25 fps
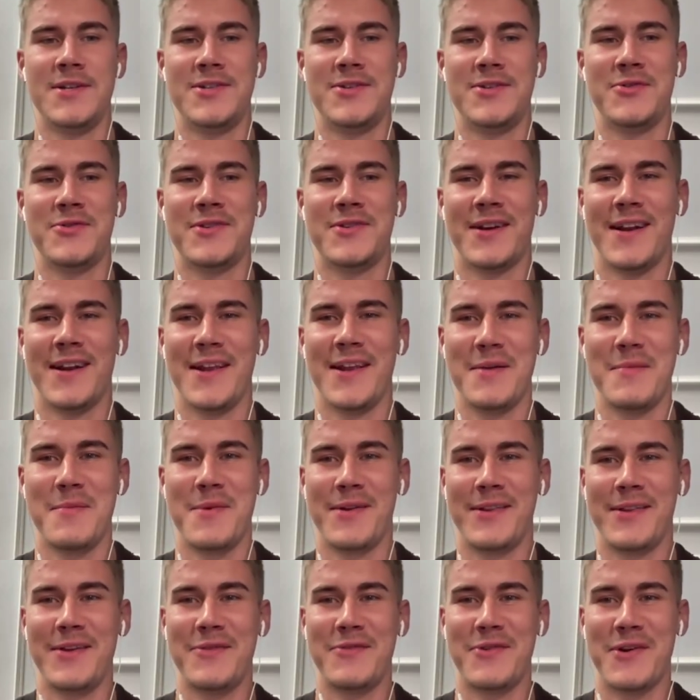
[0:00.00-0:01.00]
Just using a little
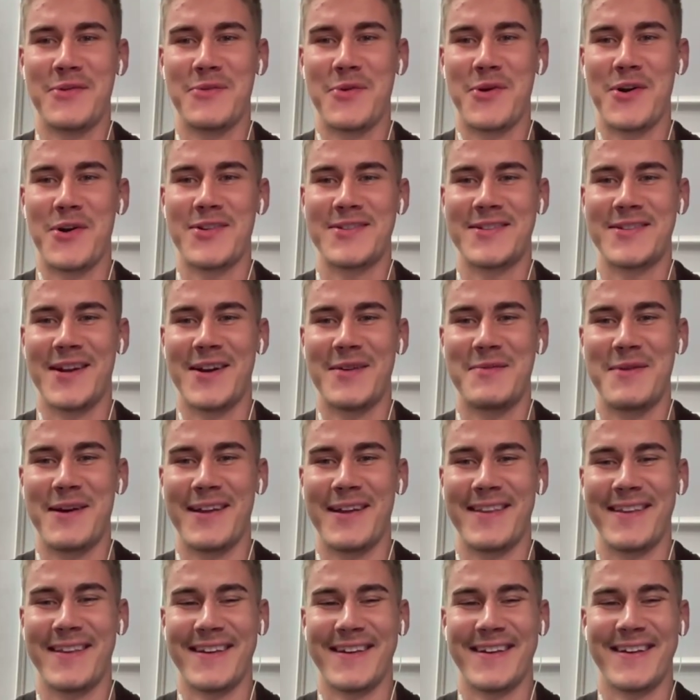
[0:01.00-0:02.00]
bit different words there,
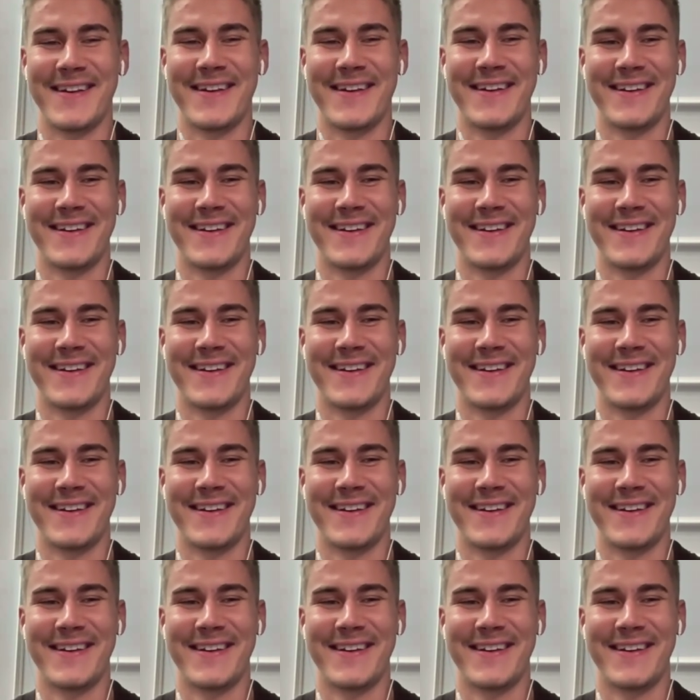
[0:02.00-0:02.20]
right?